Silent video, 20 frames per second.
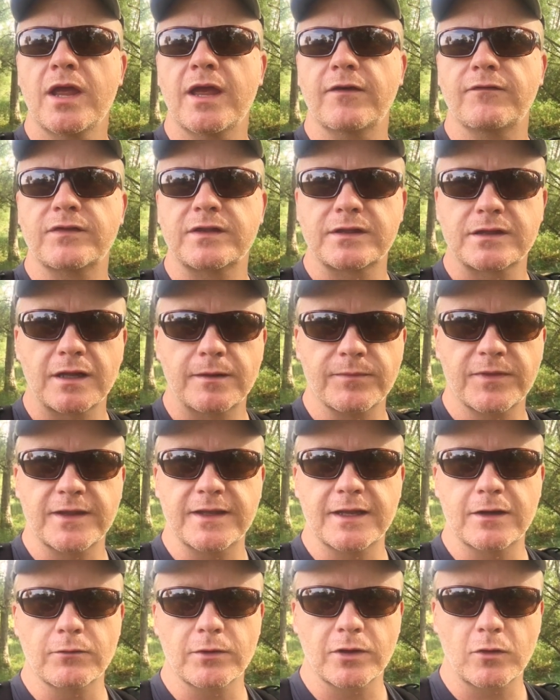If it's
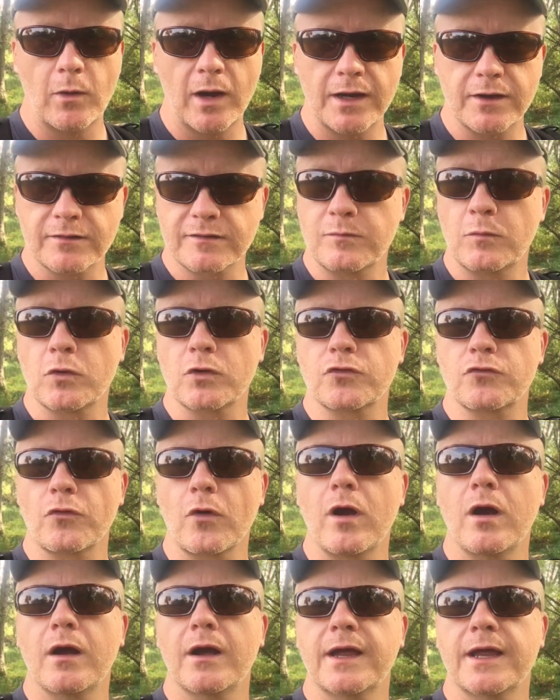something that requires more
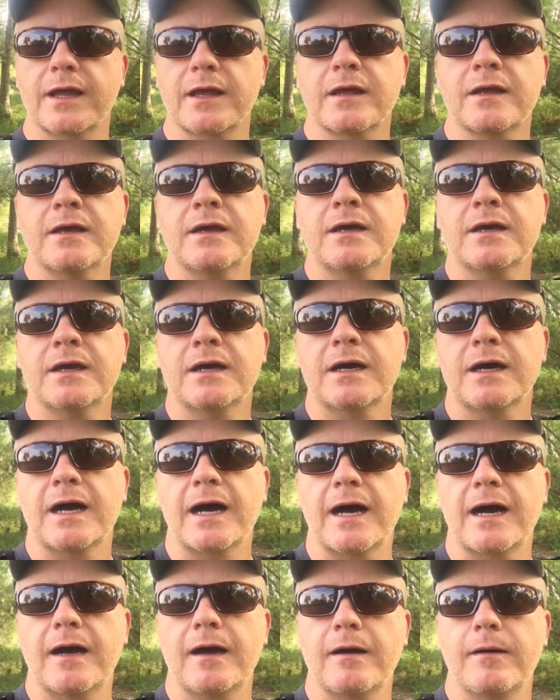drawing,
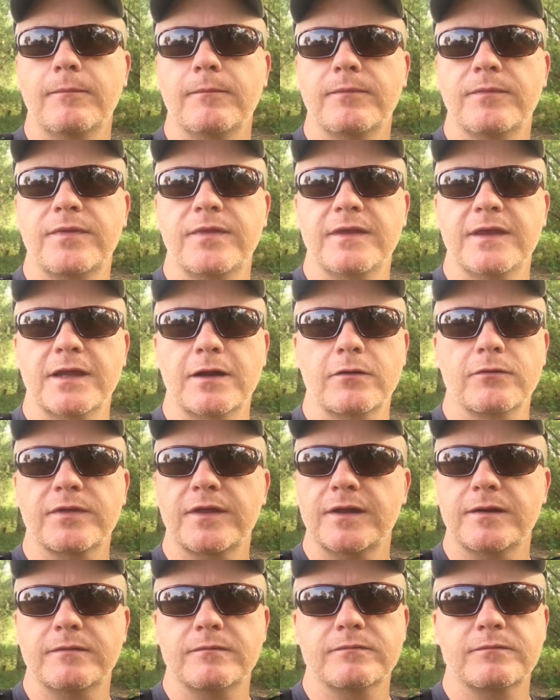um, you know,
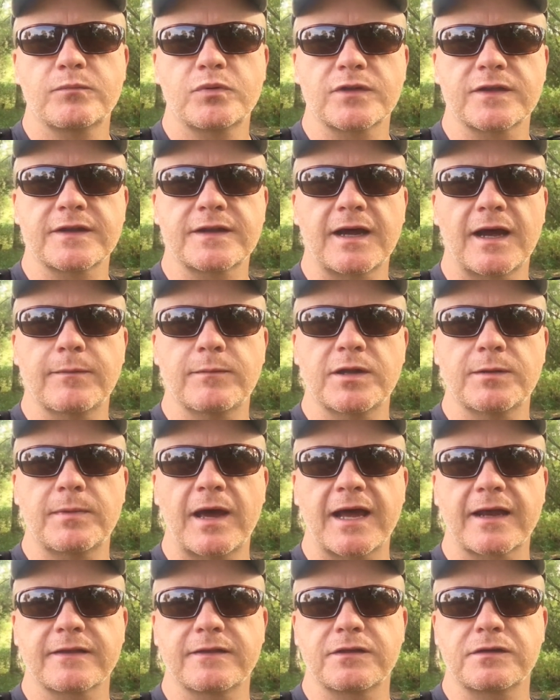then put the time in
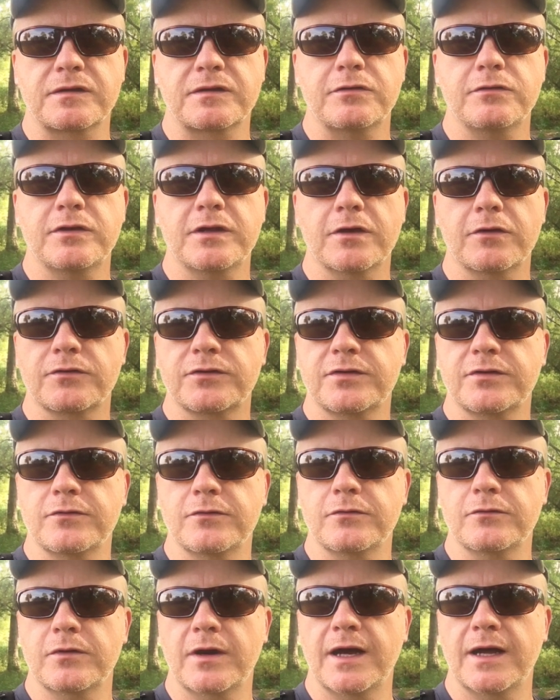back at the studio to
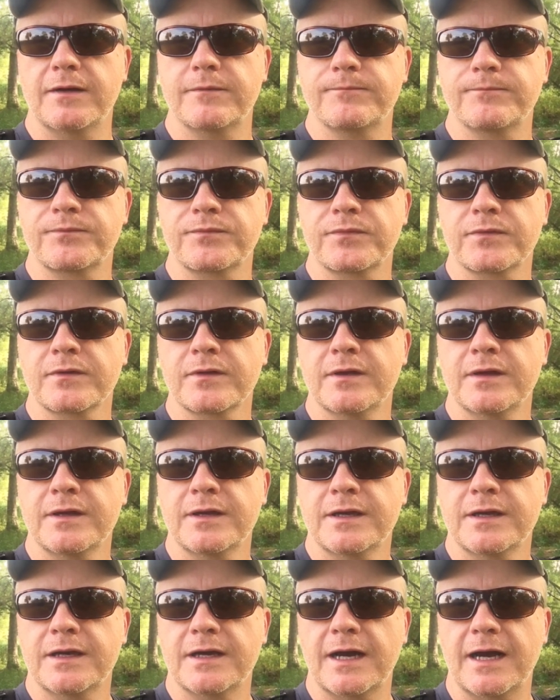
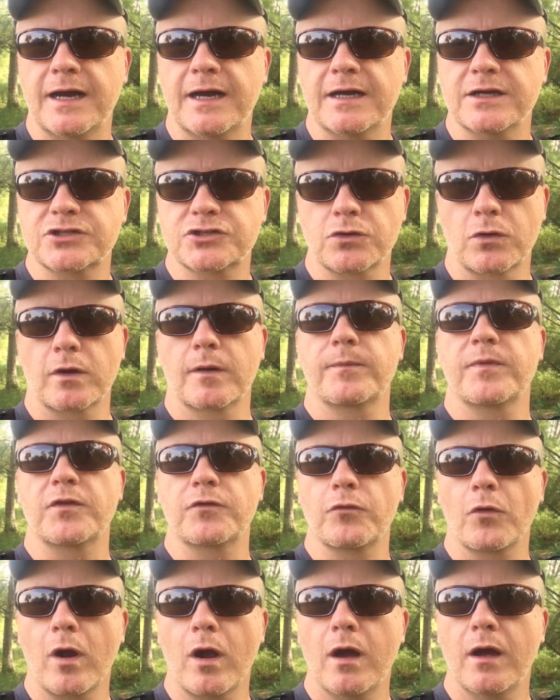uh, uh, shore up the
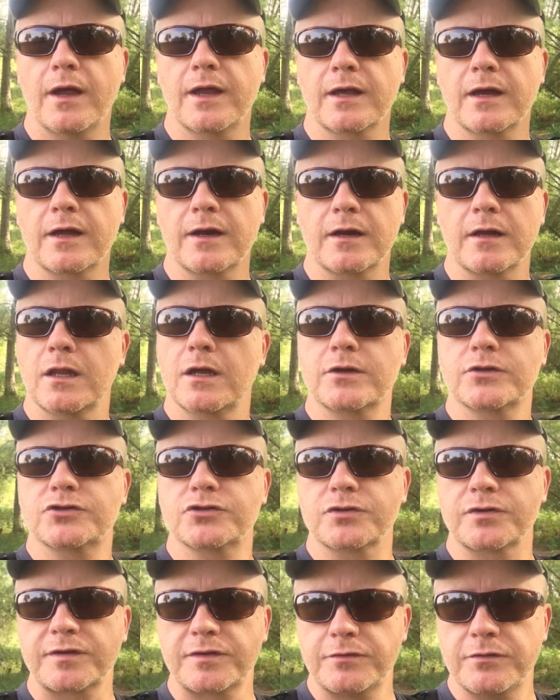drawing on a
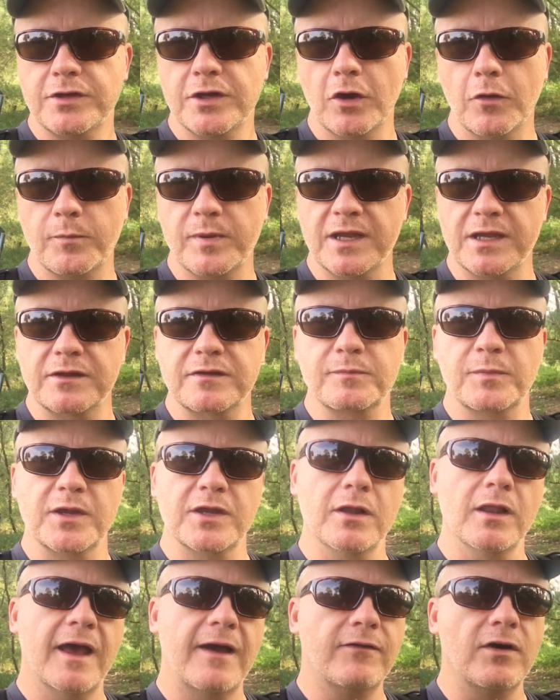larger studio piece. But
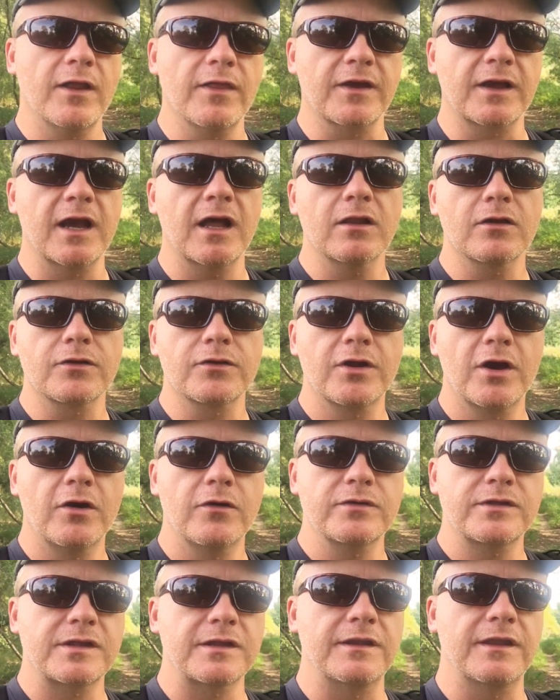you'll have all the color
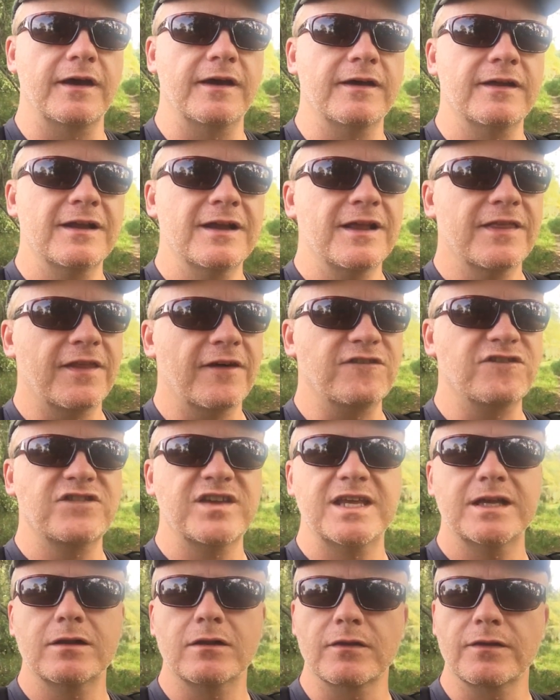notes and the, the
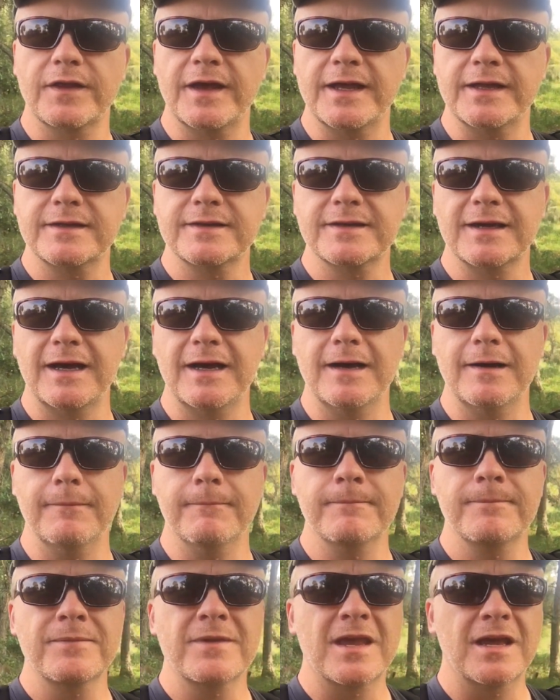feel that
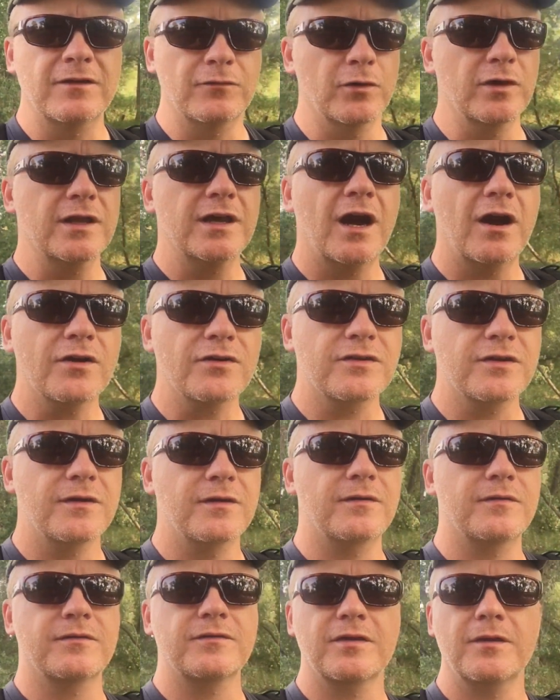um, really hard
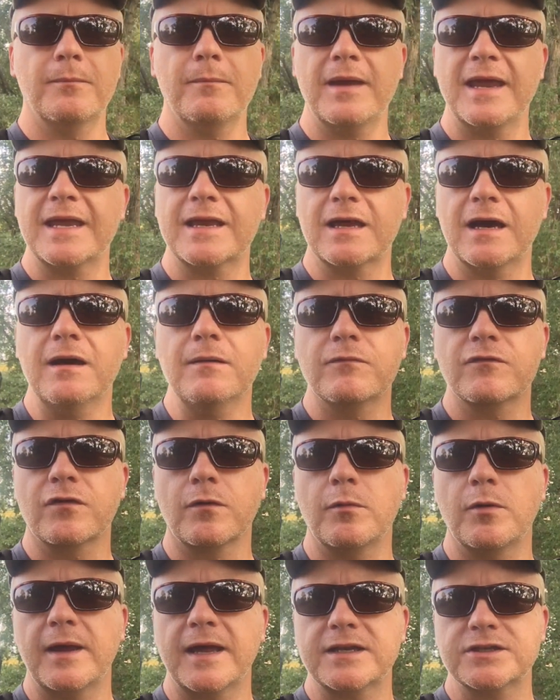to, to make up
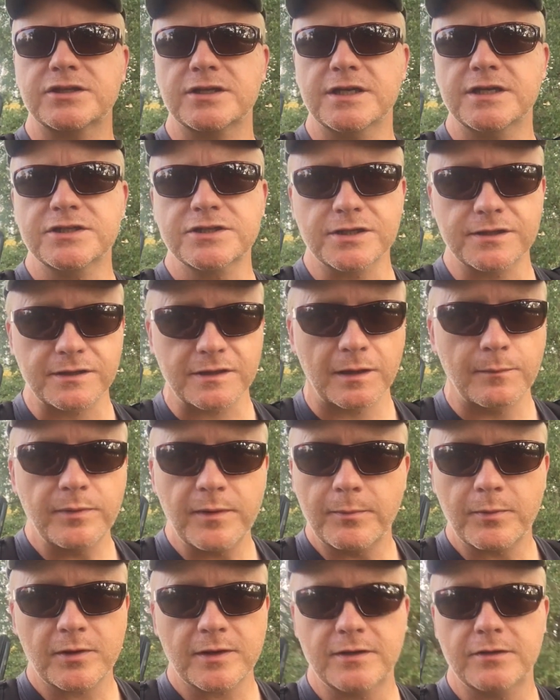from imagination. Some
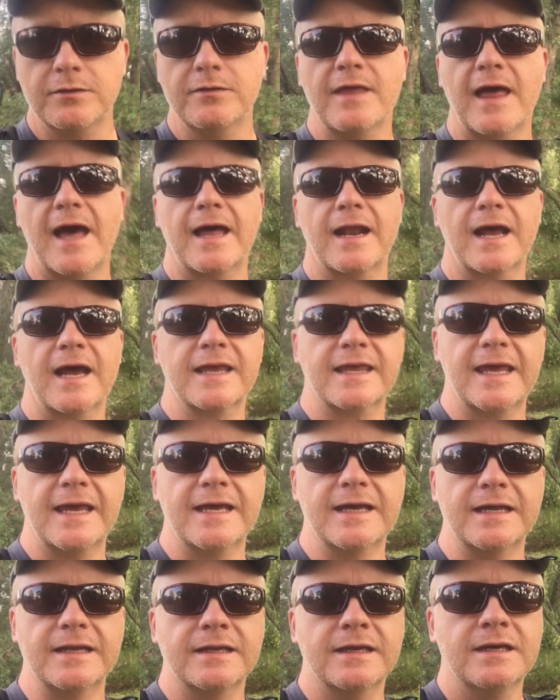people can do that, I
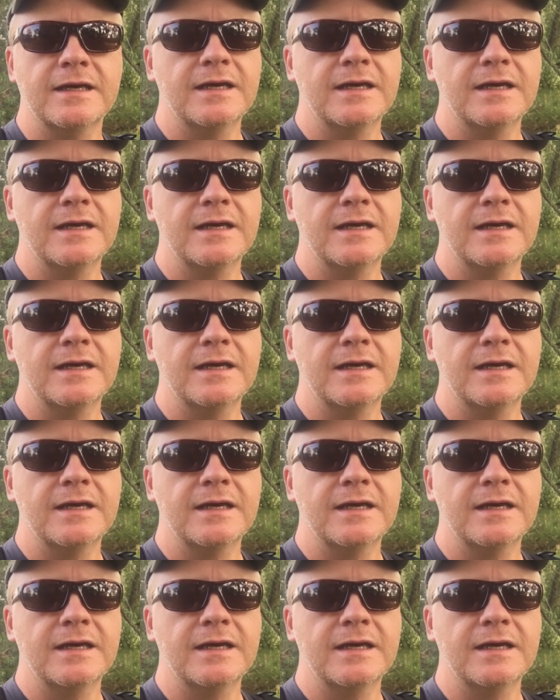can't.